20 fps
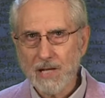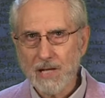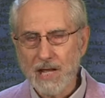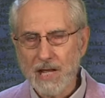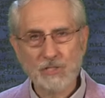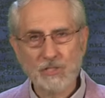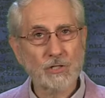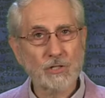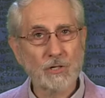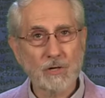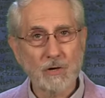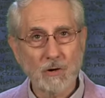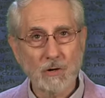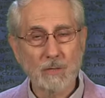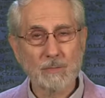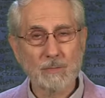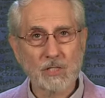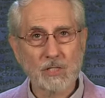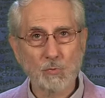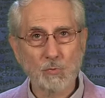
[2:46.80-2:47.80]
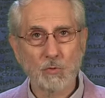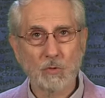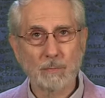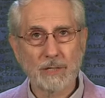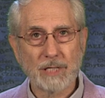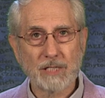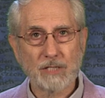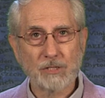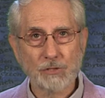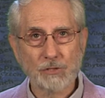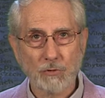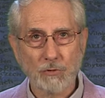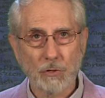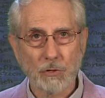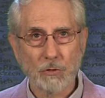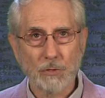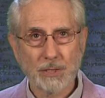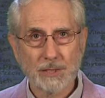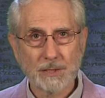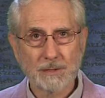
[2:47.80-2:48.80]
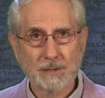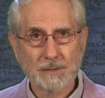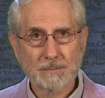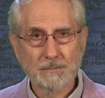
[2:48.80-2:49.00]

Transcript: as their armies will be destroyed.